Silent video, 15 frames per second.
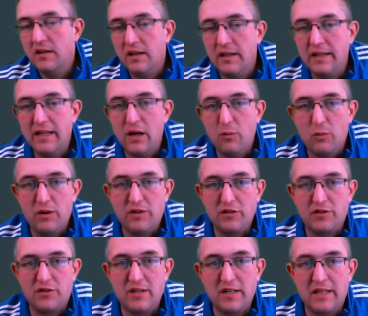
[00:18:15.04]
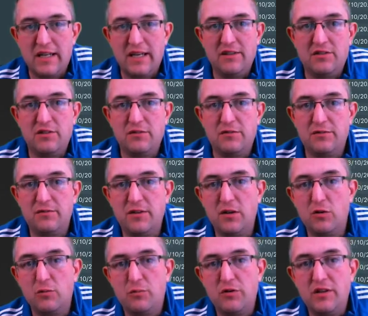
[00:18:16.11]
and now we're just in a case of, you
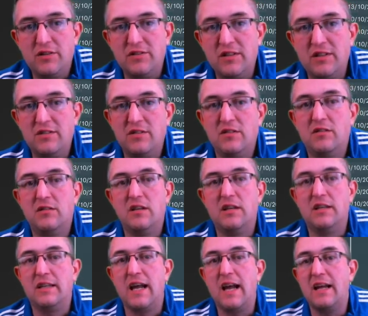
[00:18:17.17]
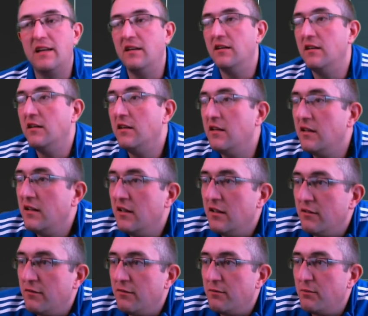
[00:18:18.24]
know, pre-season and getting
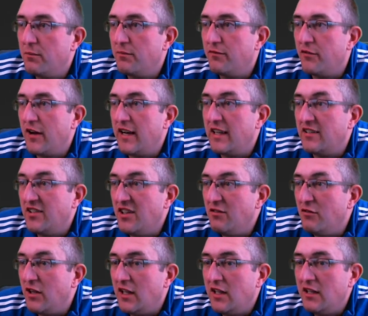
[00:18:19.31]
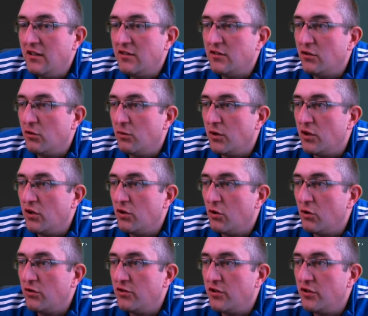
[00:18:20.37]
friendlies in, really. So we're going to
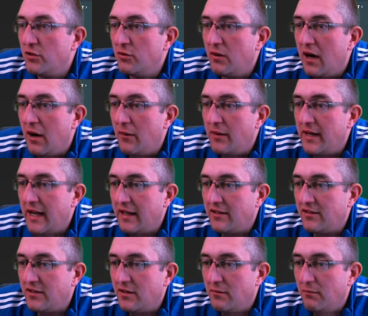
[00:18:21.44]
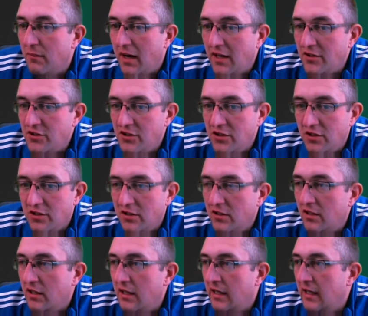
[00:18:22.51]
go to our next match
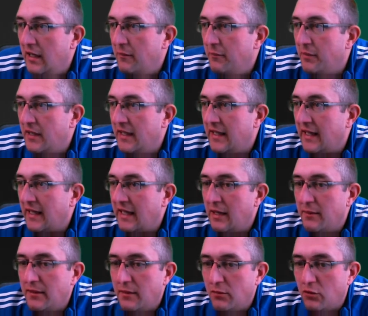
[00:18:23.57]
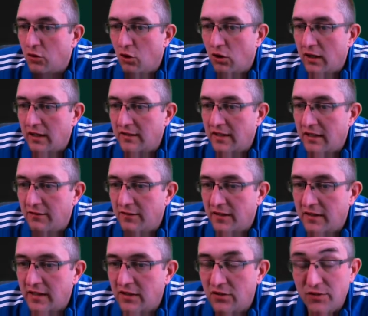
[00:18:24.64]
and play that game, and then we'll call it a day for
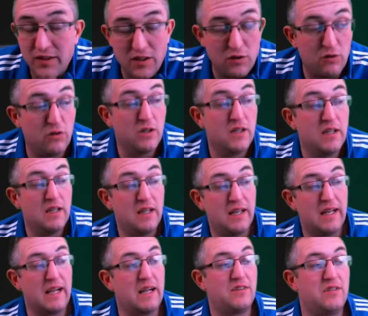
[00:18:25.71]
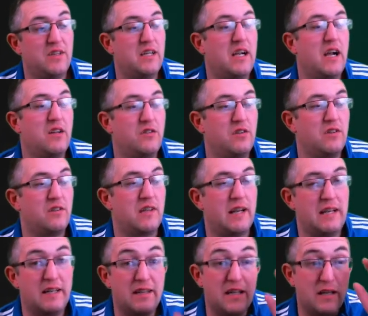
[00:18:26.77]
today's video. Like I say, guys, it's
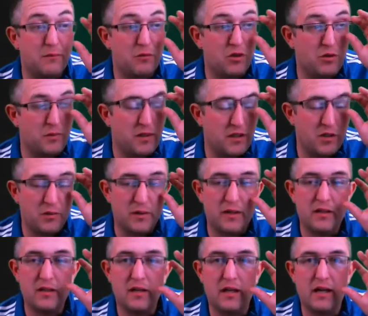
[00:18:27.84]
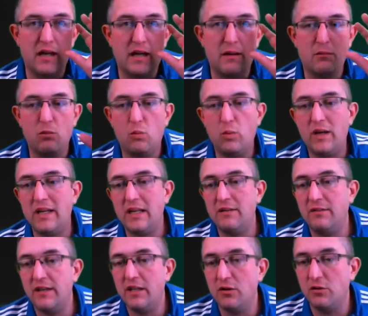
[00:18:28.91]
likely that I'm going to be doing weekly
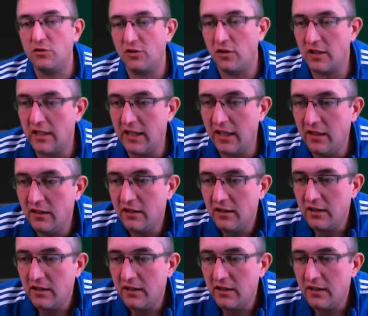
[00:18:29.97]
videos on here.